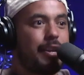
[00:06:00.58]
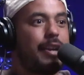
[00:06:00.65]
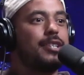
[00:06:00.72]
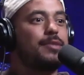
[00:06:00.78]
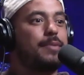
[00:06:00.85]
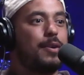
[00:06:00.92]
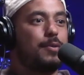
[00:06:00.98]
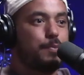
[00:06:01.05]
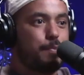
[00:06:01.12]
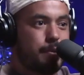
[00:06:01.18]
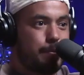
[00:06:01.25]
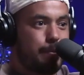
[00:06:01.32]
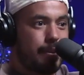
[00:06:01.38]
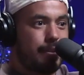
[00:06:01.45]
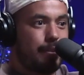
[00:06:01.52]
changed my whole
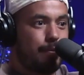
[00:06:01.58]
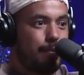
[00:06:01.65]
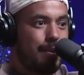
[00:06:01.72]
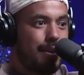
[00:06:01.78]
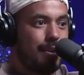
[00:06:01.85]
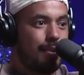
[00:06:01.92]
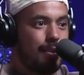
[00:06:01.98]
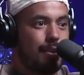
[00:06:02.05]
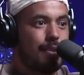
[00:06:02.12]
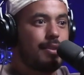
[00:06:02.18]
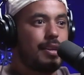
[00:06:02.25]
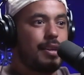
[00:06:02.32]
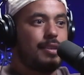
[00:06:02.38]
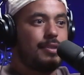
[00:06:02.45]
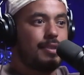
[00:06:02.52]
perspective about a lot of
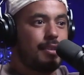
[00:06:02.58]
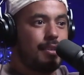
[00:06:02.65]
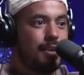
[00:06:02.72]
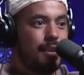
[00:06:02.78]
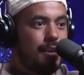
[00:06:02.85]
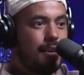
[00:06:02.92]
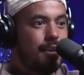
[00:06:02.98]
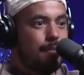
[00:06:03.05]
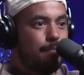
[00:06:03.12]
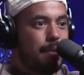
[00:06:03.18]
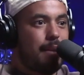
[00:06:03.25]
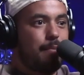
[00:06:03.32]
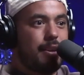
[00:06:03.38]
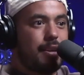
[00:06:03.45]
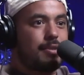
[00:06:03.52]
things and
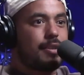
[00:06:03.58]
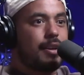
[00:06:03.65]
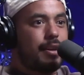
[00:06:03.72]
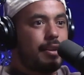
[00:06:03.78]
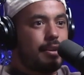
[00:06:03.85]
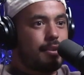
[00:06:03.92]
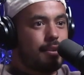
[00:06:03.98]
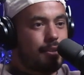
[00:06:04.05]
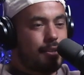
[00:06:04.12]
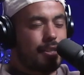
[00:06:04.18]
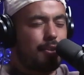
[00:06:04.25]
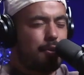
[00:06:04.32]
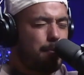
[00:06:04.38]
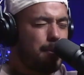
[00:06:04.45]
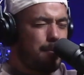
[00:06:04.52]
made me excited, because
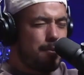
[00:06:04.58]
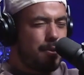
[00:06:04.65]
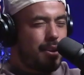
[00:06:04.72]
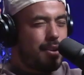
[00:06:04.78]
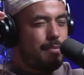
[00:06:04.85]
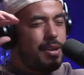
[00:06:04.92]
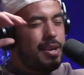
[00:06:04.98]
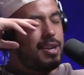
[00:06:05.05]
a lot of people go to